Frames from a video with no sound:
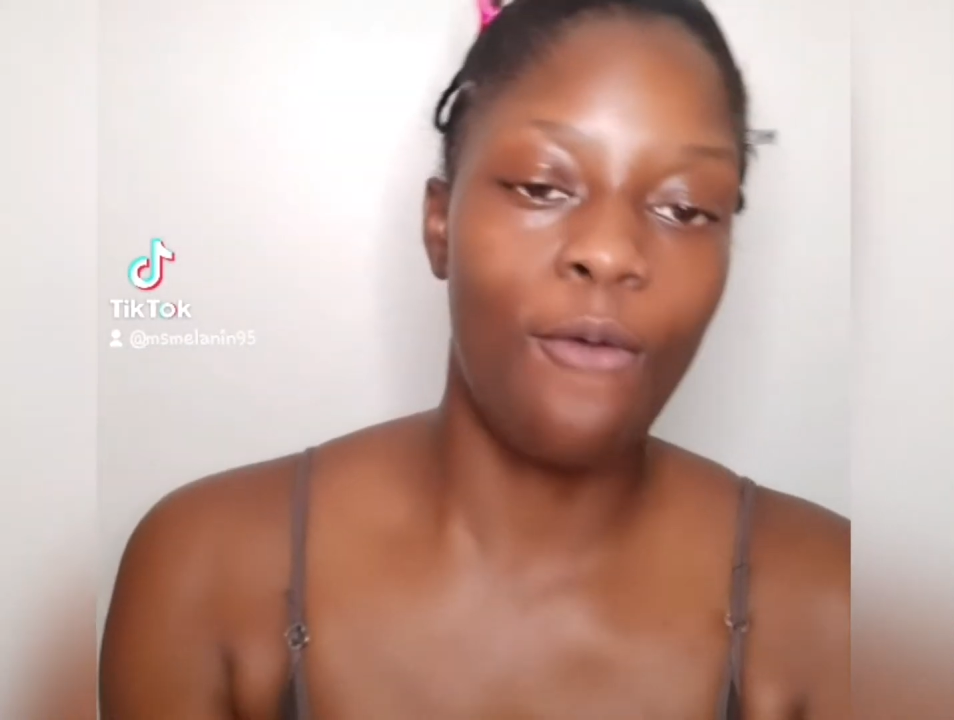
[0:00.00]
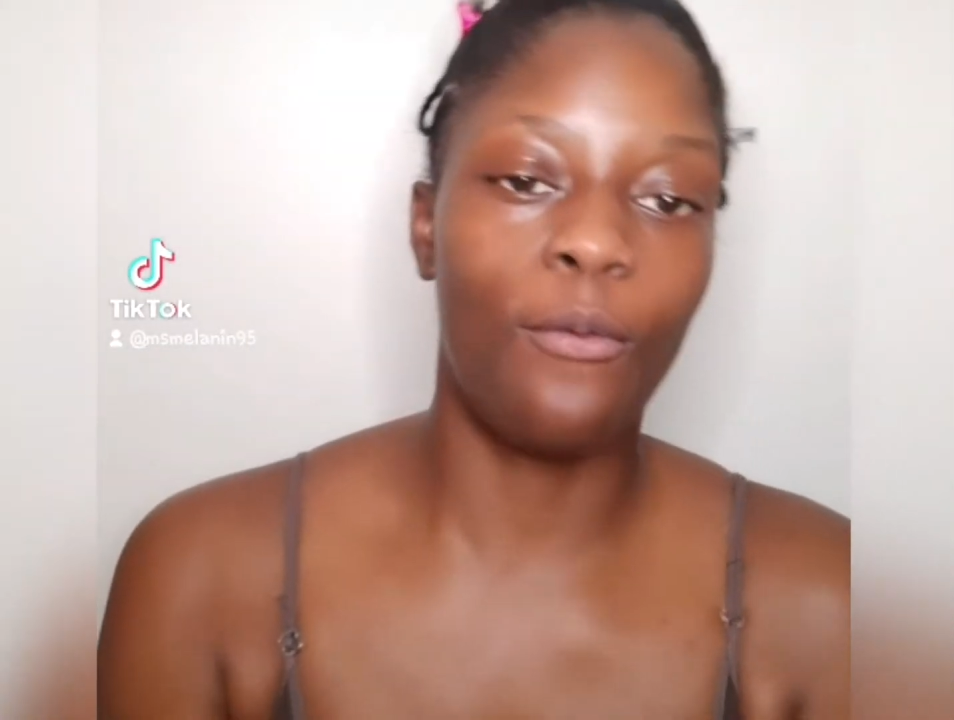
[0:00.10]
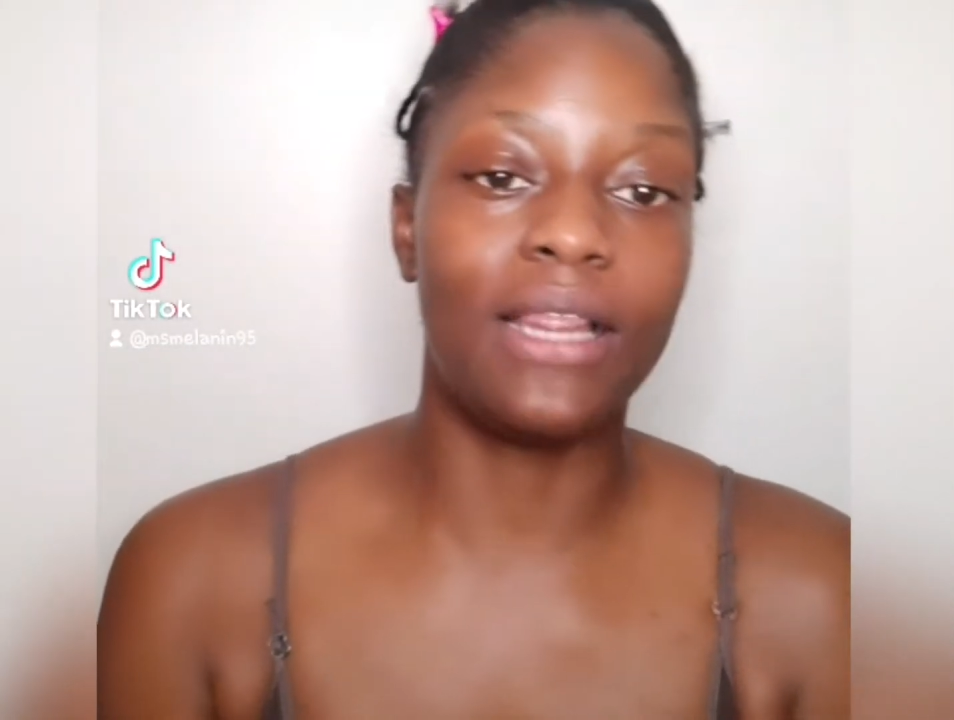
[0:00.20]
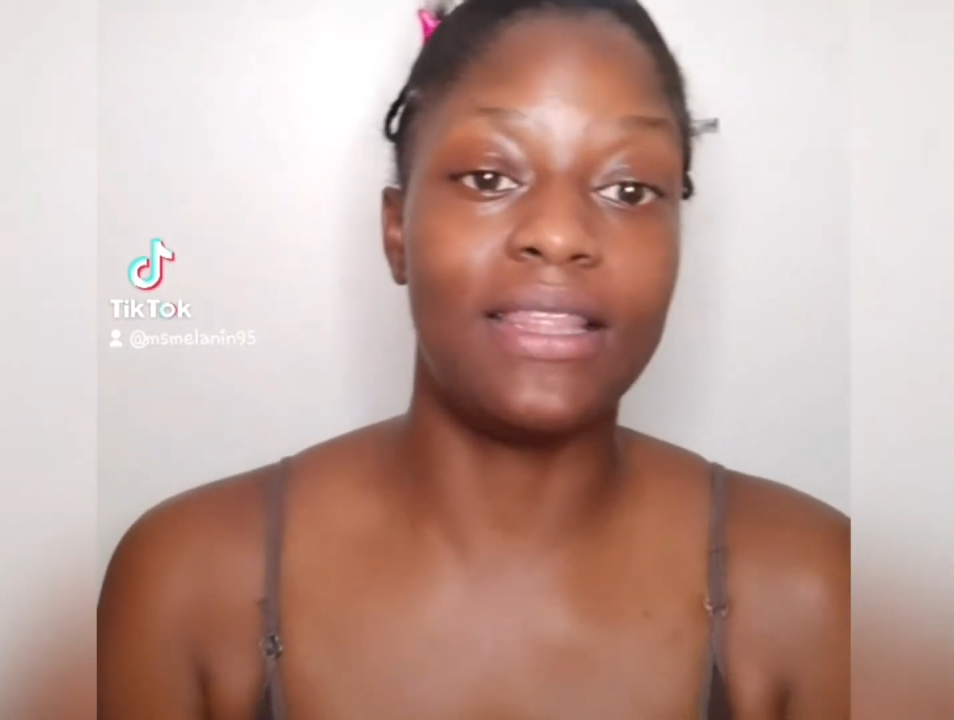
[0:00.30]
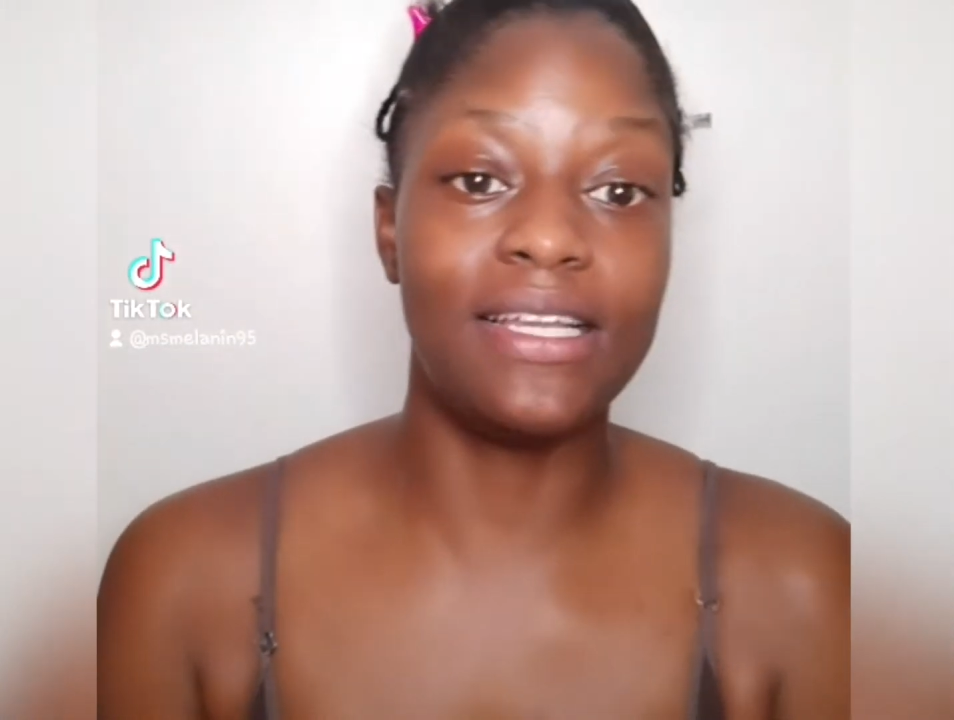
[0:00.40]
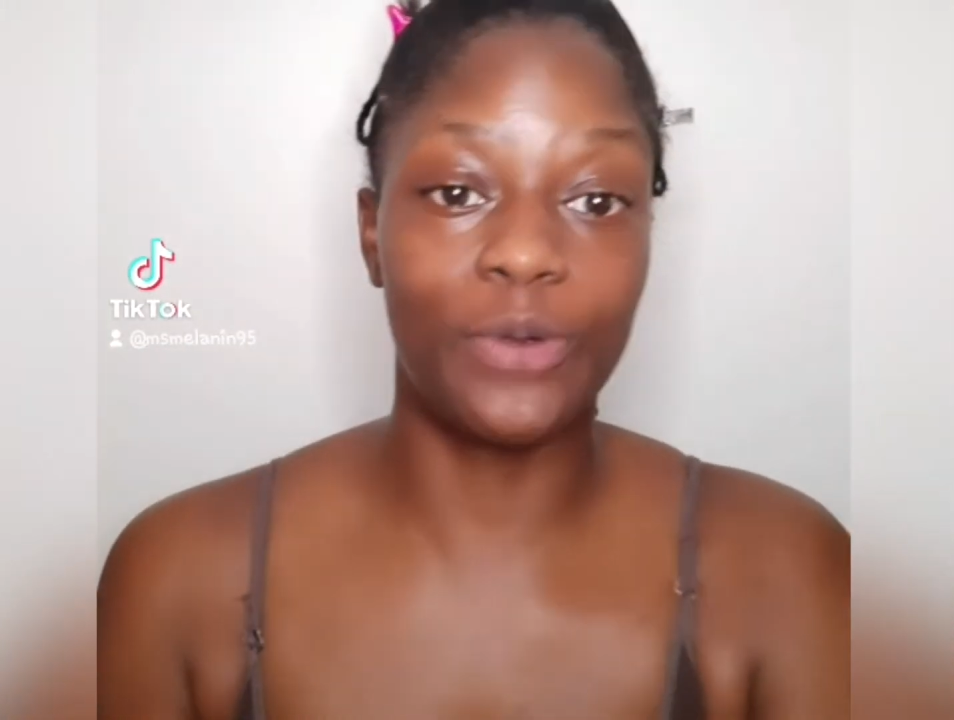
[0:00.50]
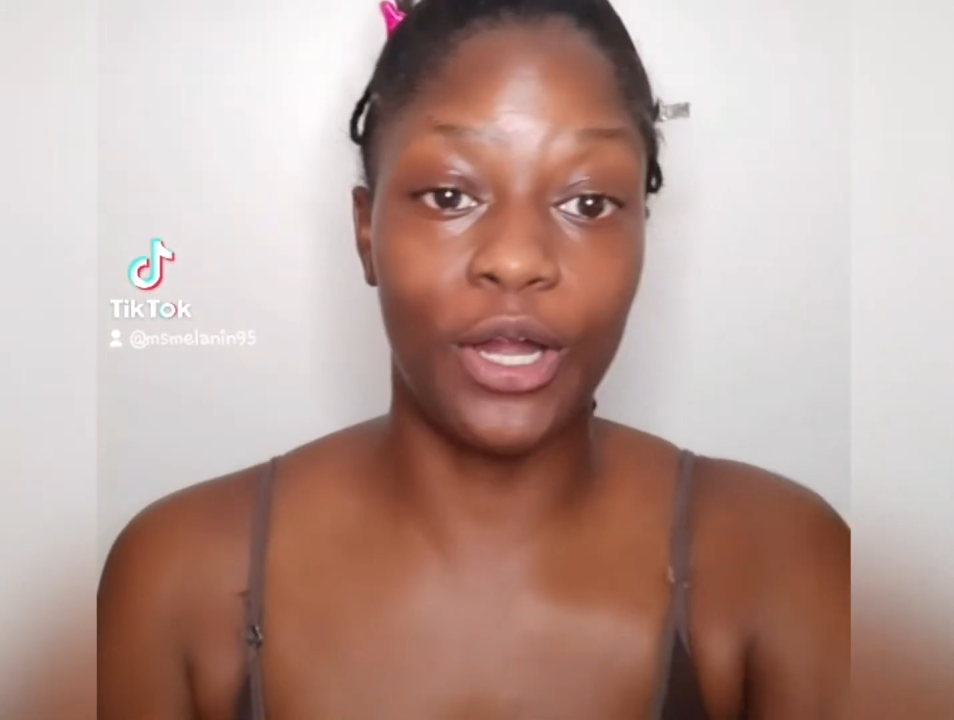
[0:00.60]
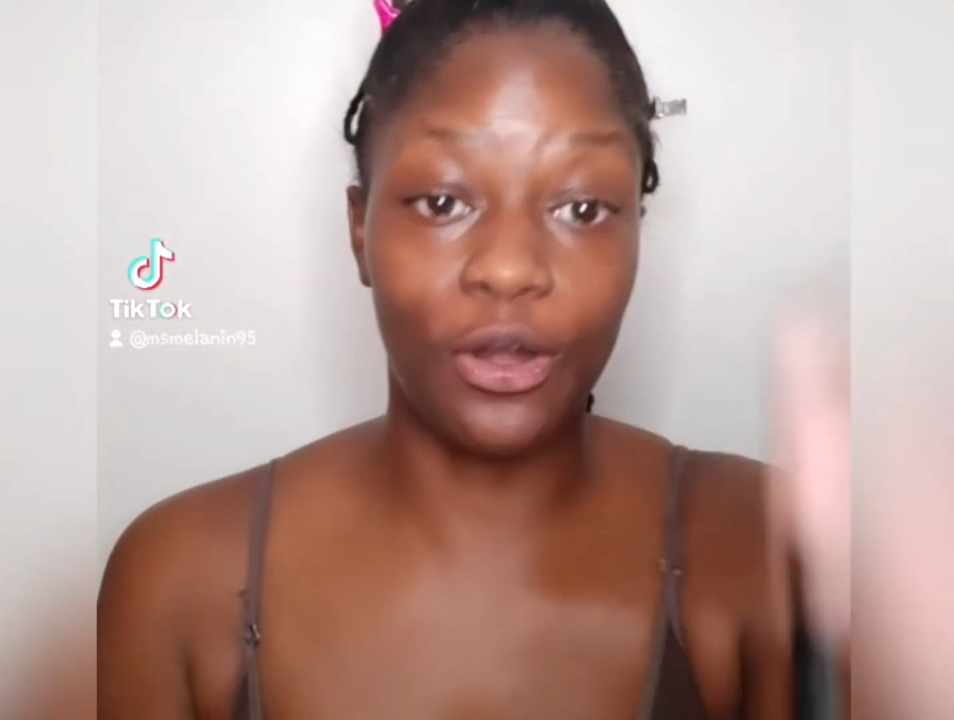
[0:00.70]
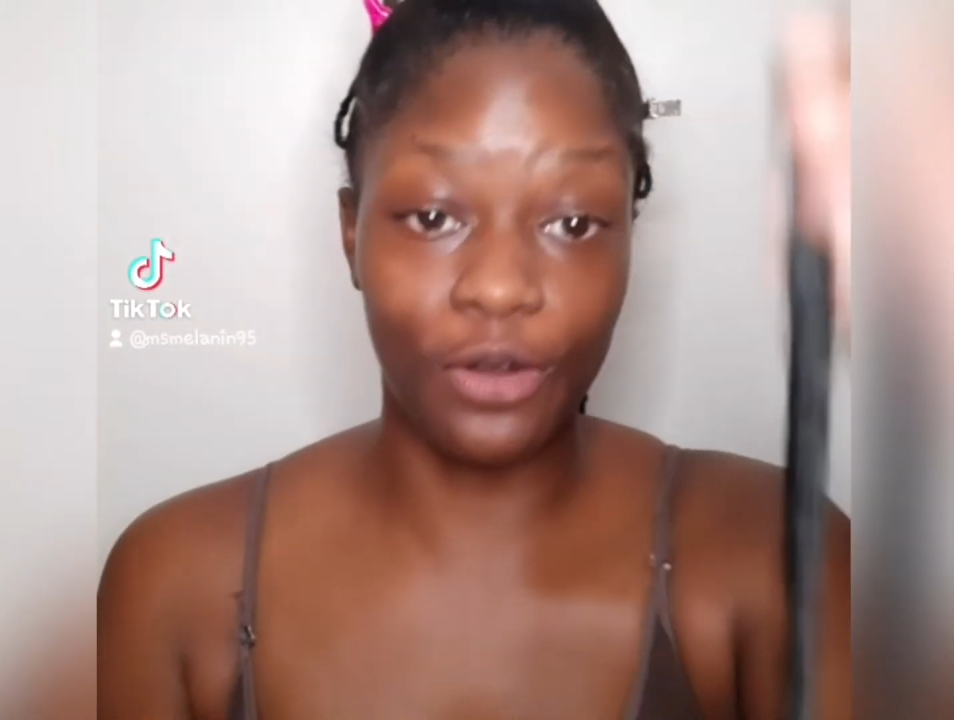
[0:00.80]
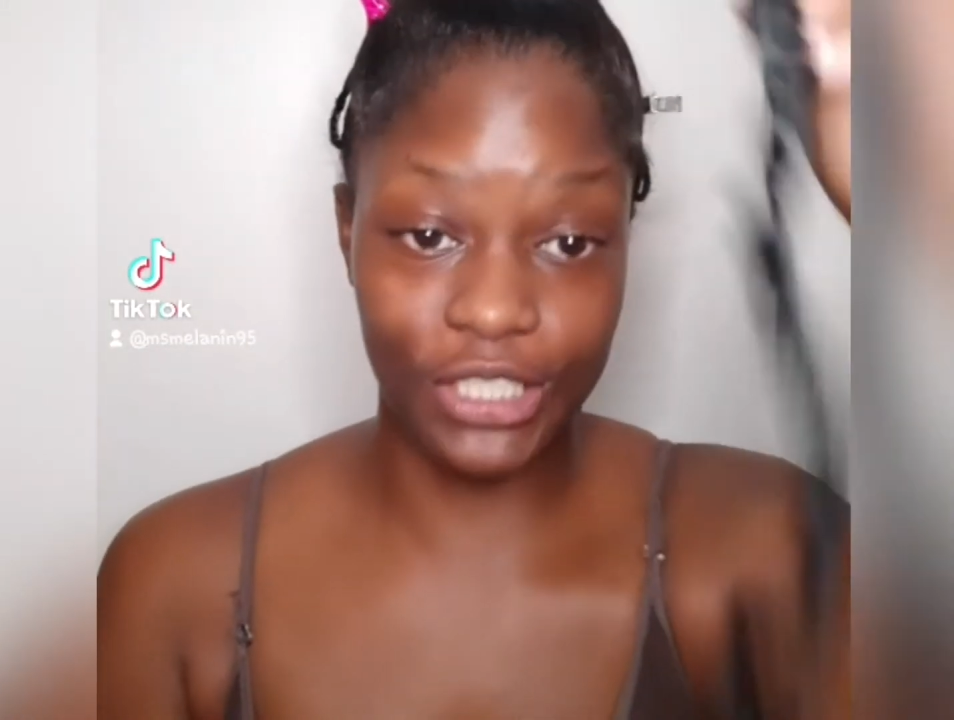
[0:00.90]
Well, these were
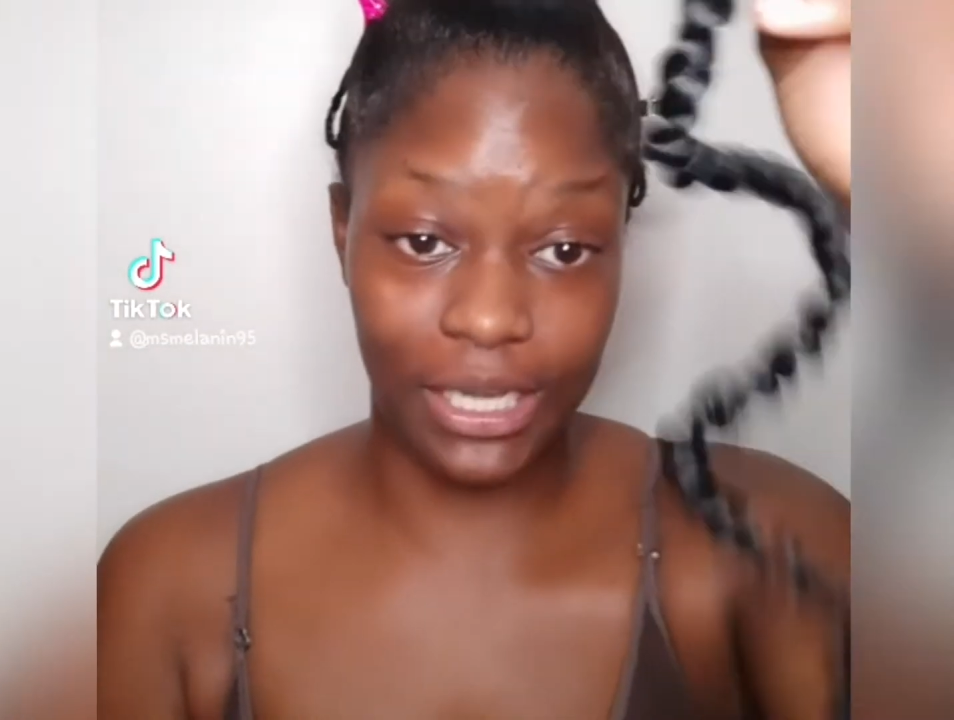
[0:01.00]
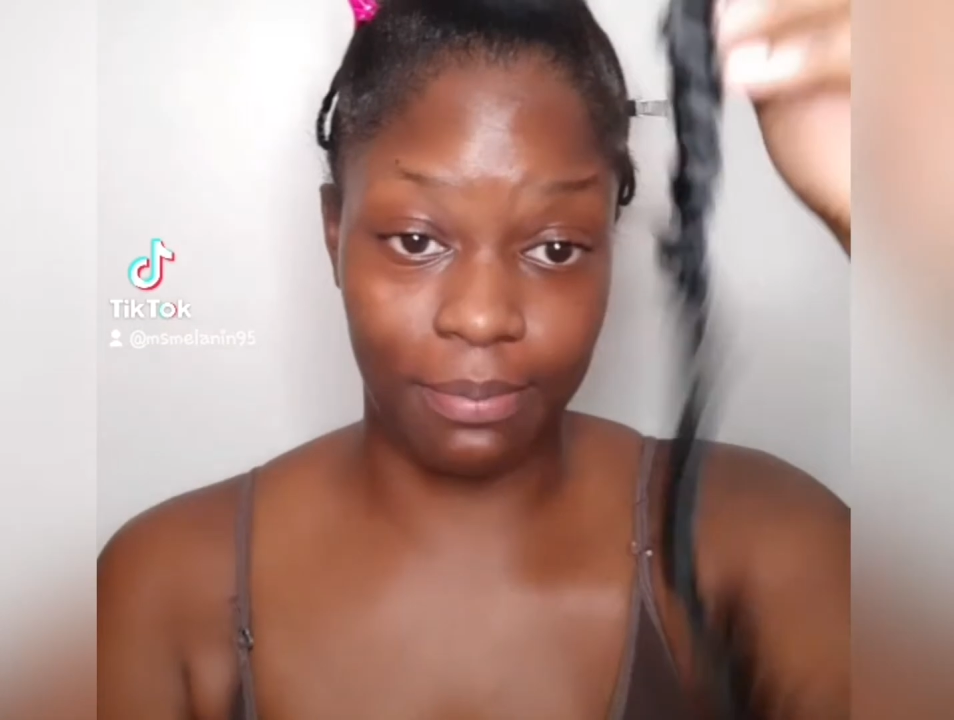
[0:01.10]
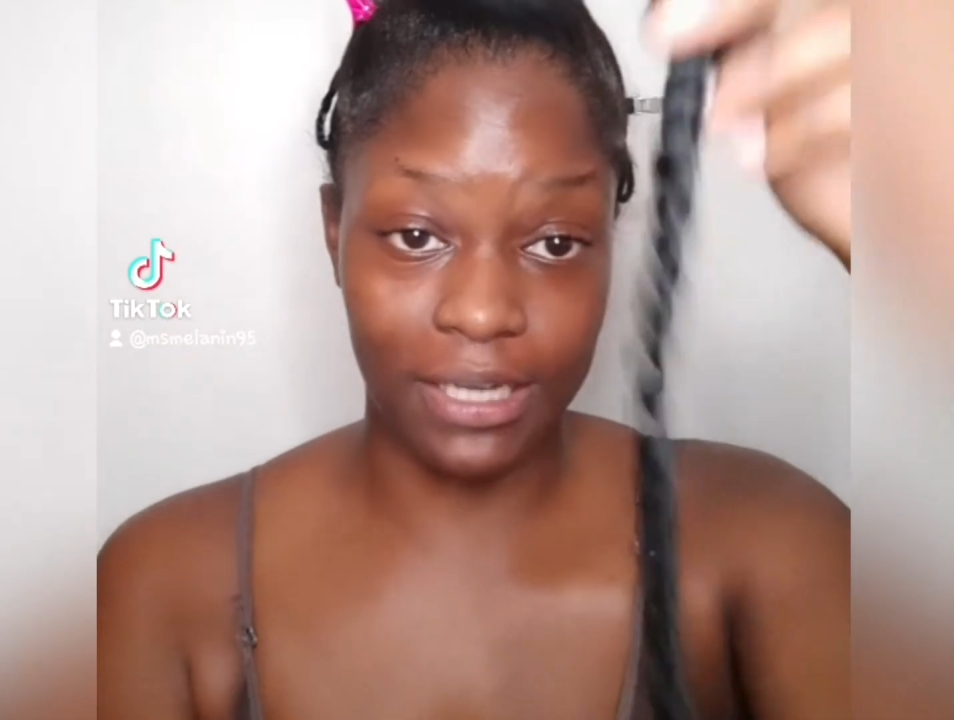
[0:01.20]
crochet